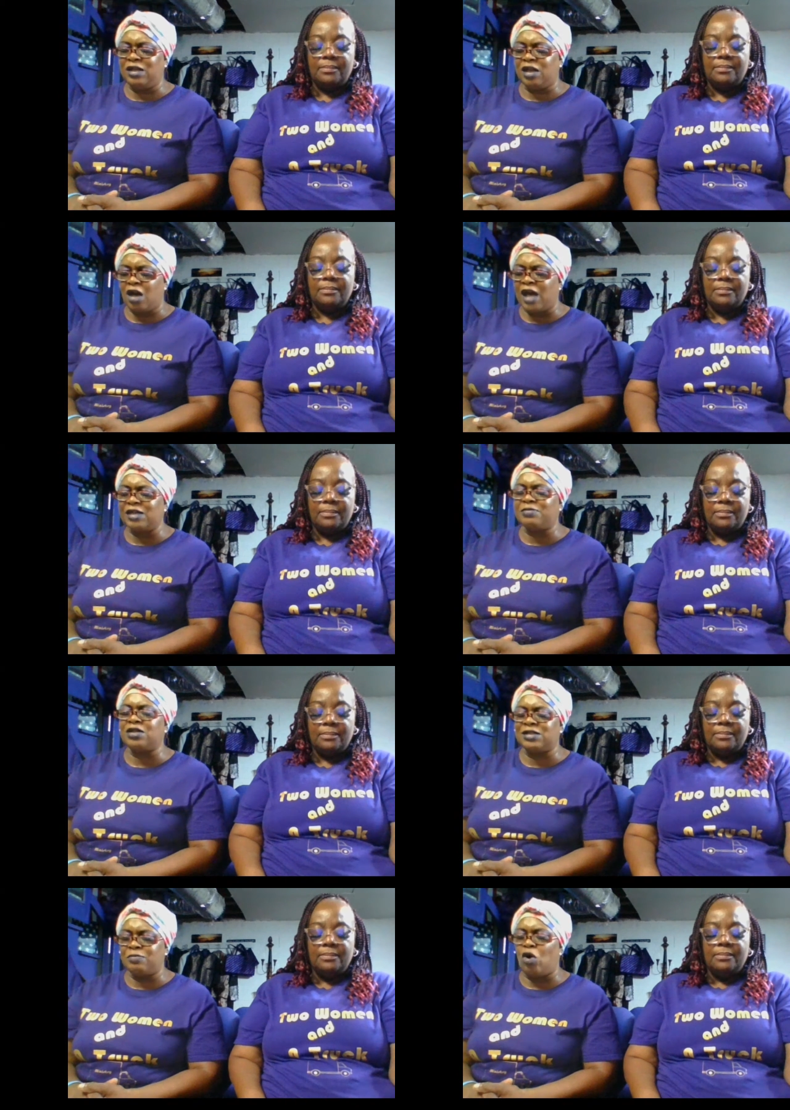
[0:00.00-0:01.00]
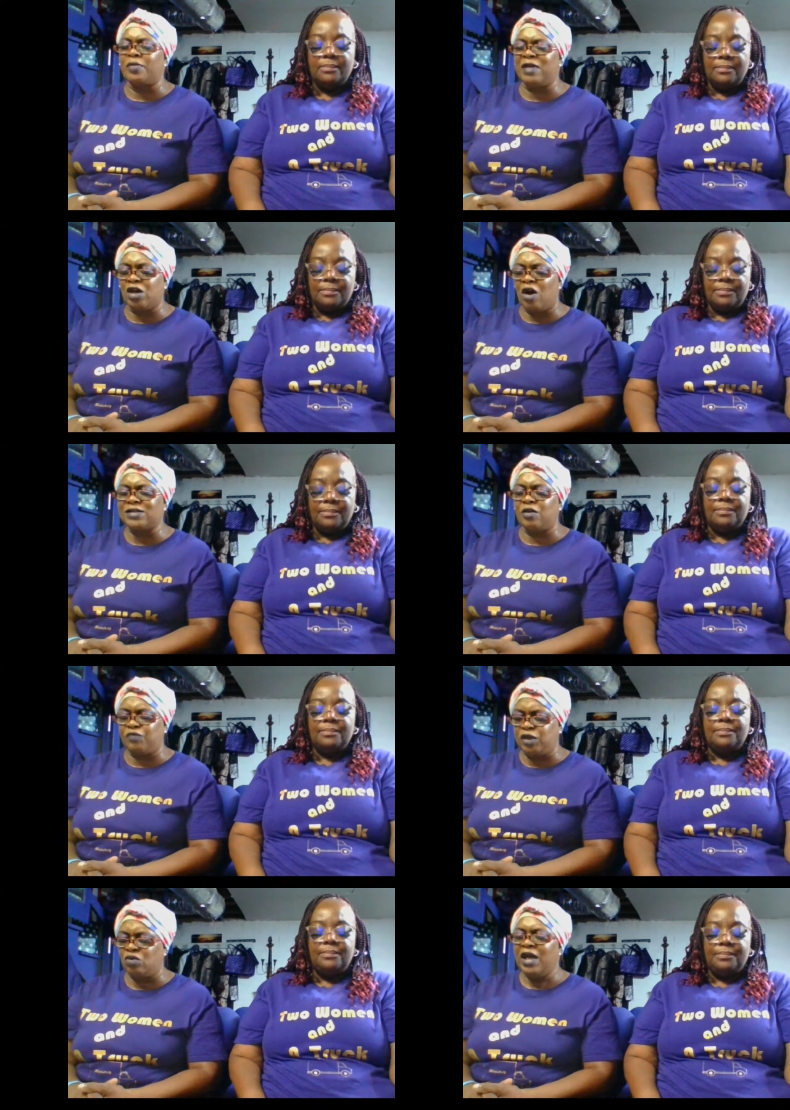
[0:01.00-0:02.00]
Speaker 1: dear God, because because of
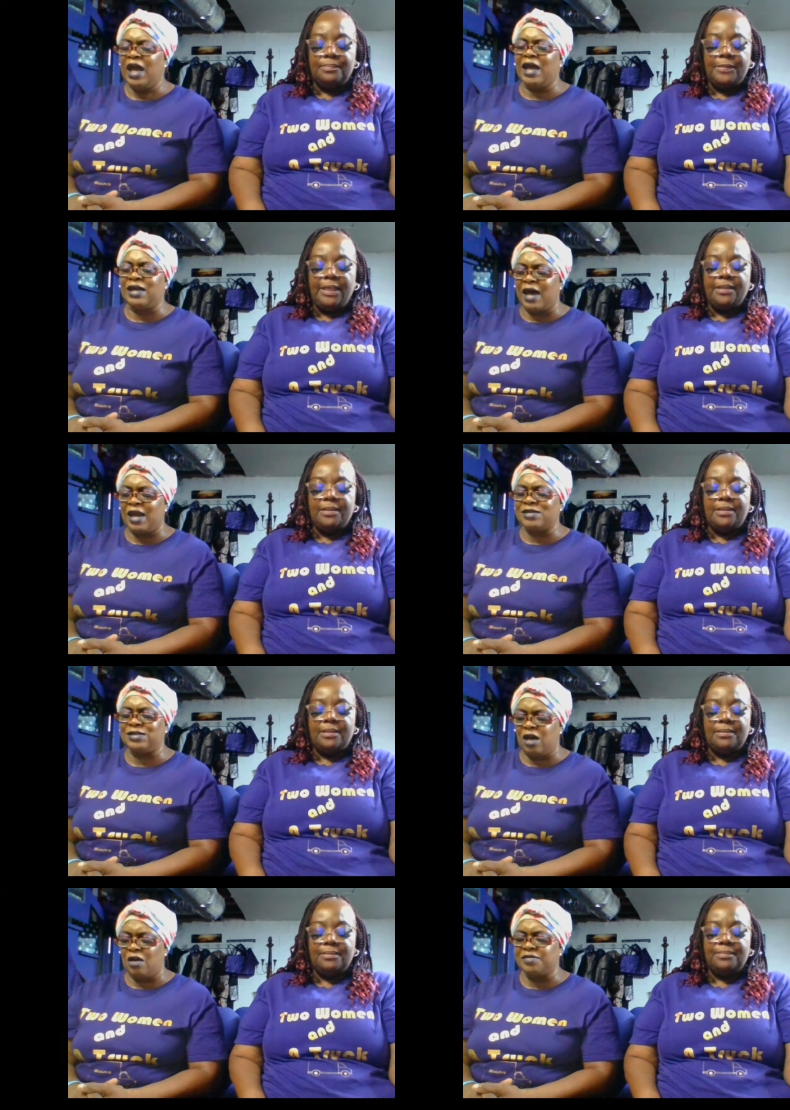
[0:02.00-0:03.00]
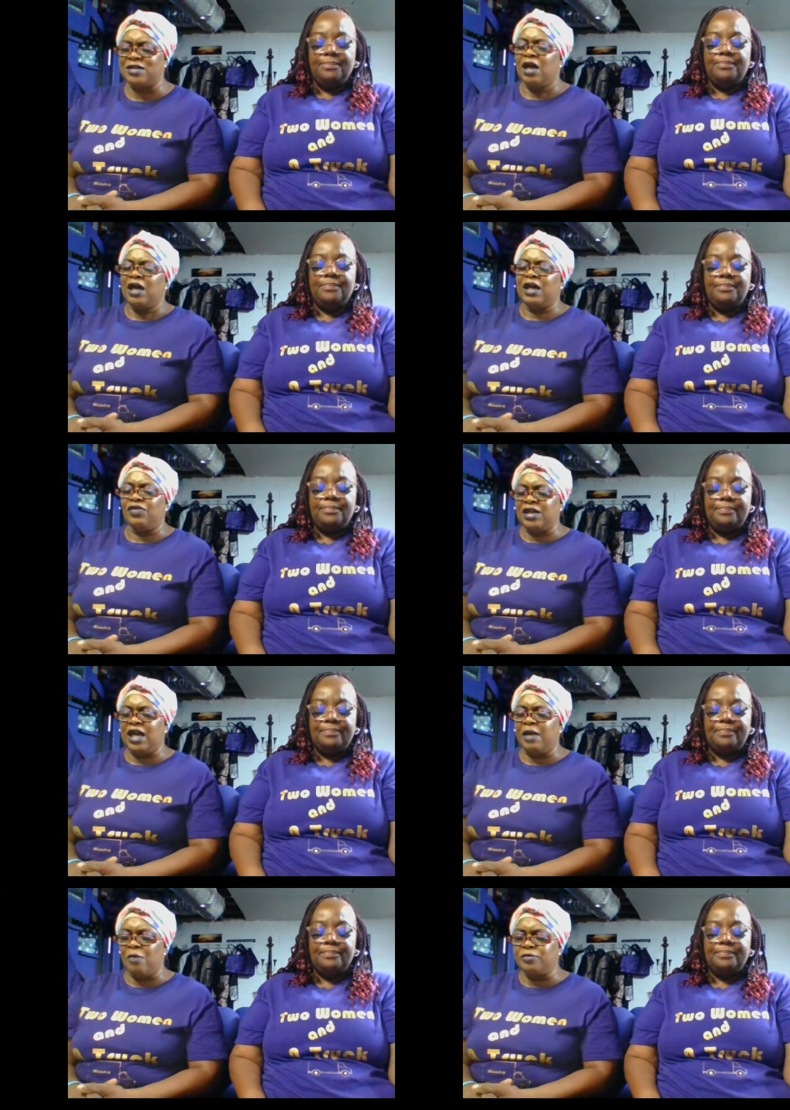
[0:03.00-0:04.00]
you and yes. not ourselves. Mm-hmm. In the
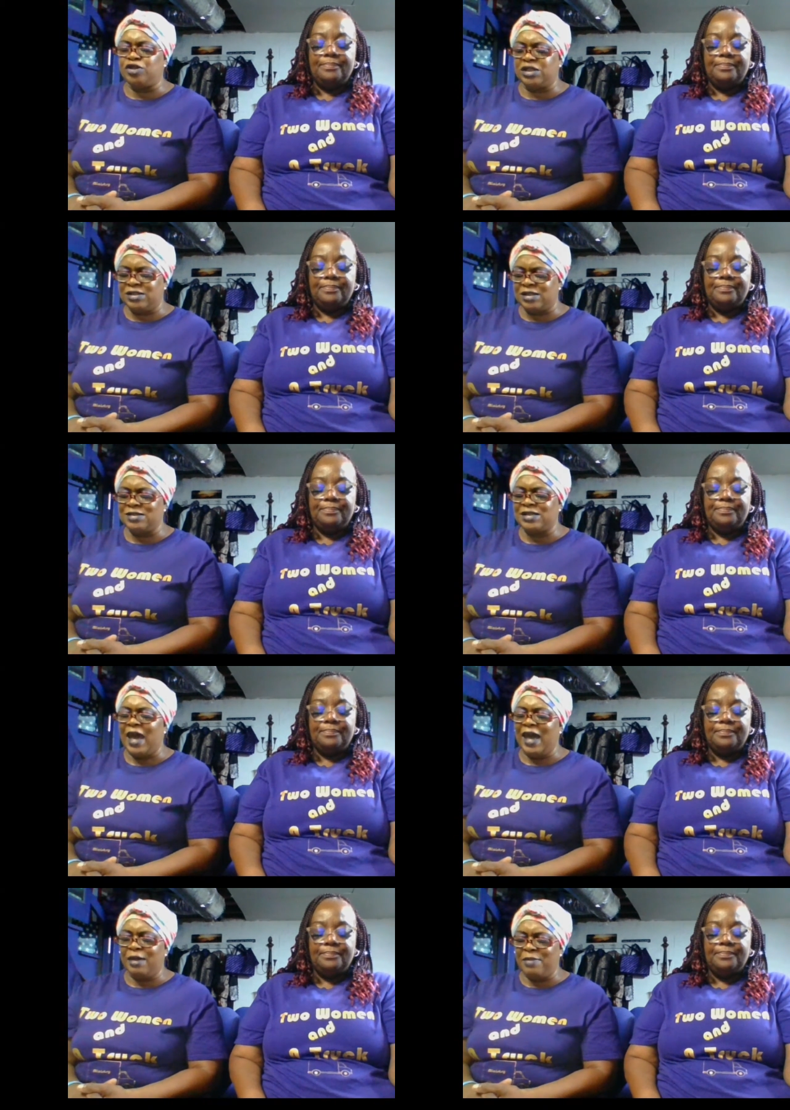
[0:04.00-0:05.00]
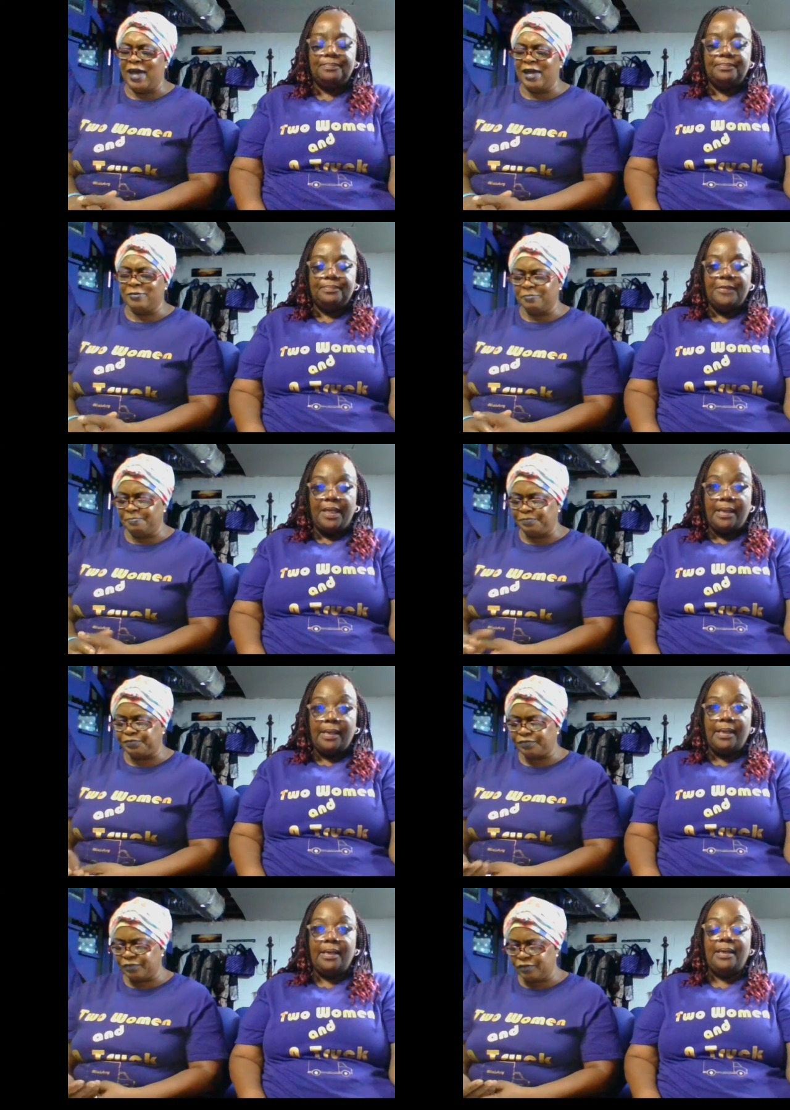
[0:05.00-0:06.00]
name of
Speaker 2: Jesus, Amen.
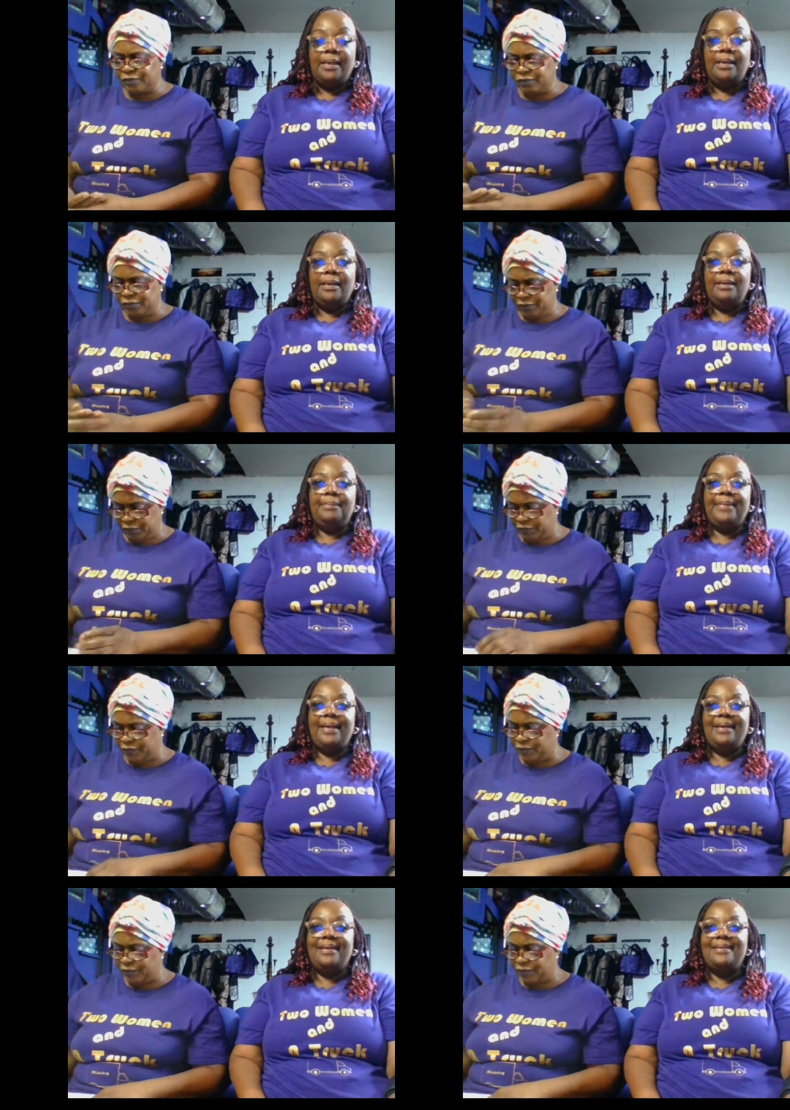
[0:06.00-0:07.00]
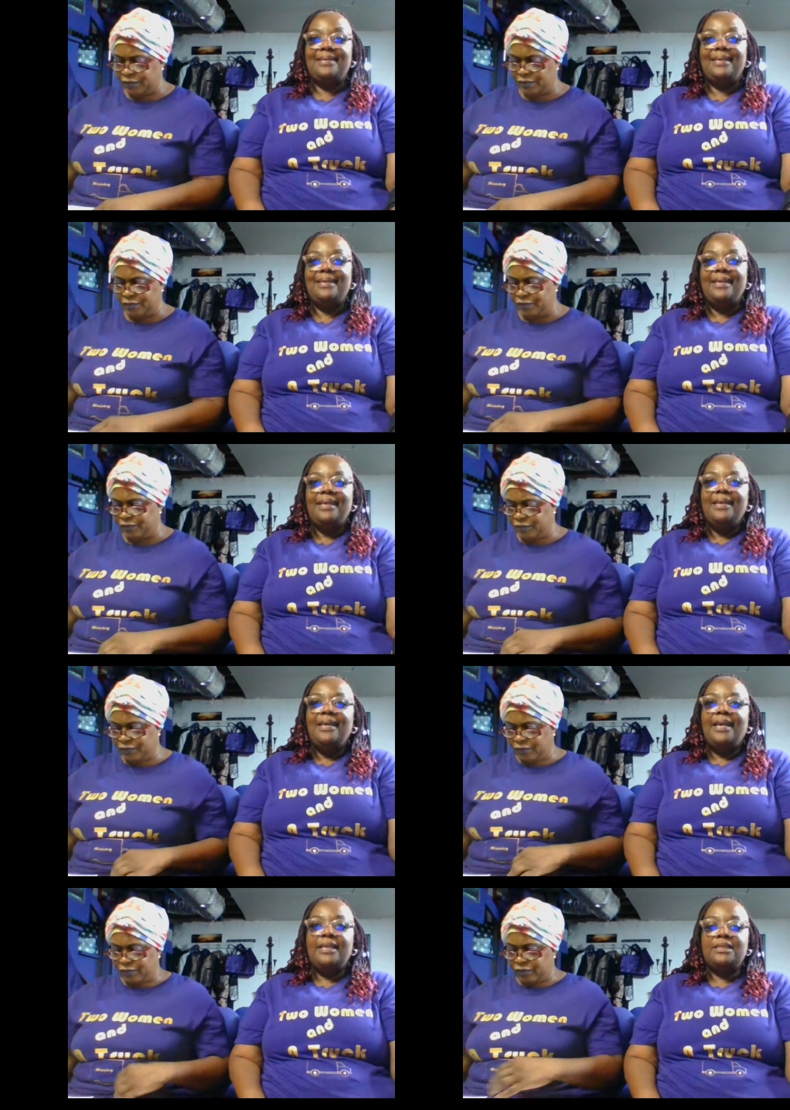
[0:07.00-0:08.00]
Amen.
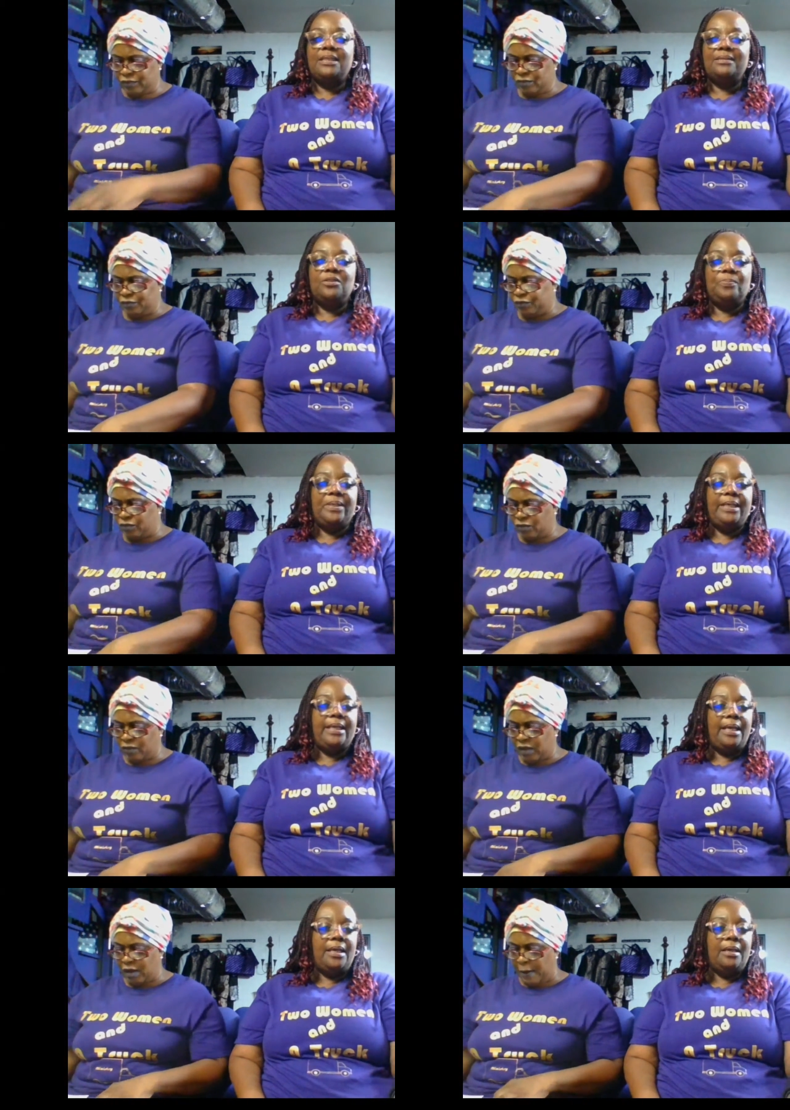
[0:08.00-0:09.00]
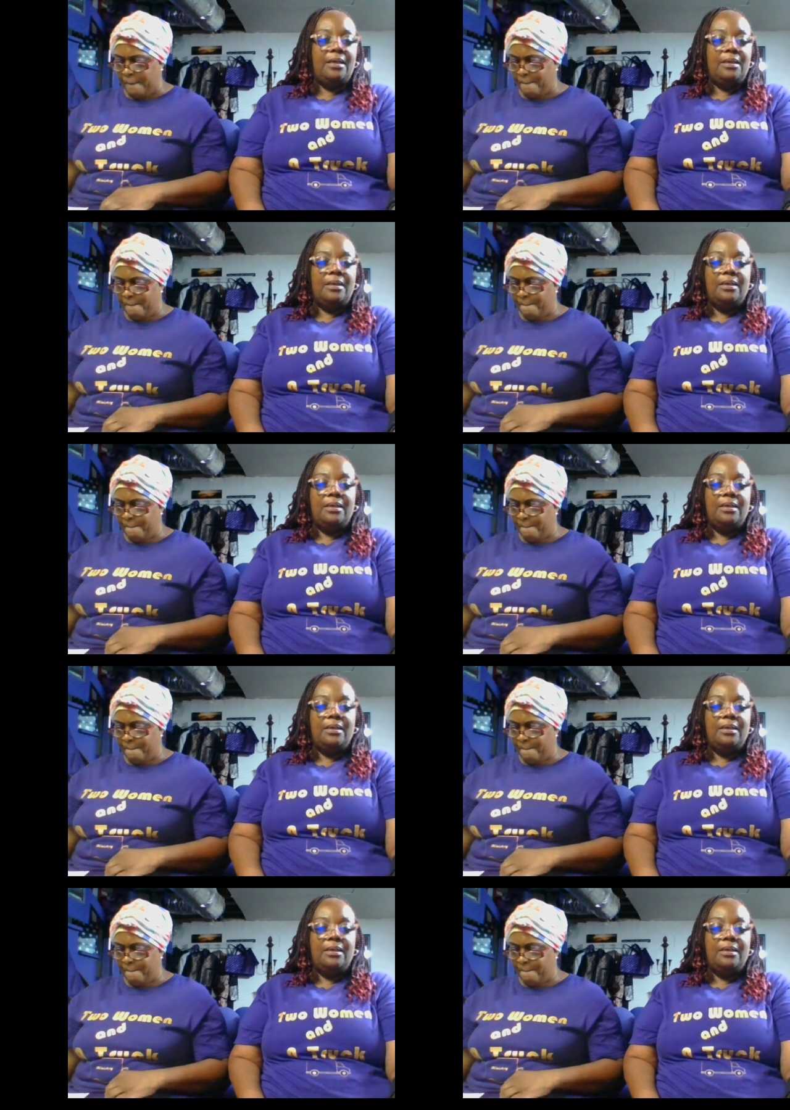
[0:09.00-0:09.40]
And so to begin,